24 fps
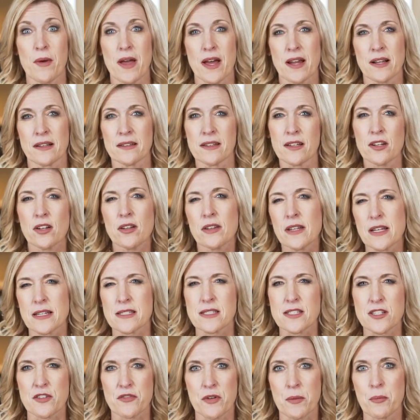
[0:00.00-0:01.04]
we had a little
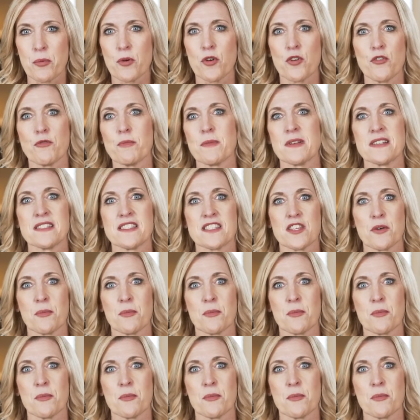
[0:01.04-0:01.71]
list of improvements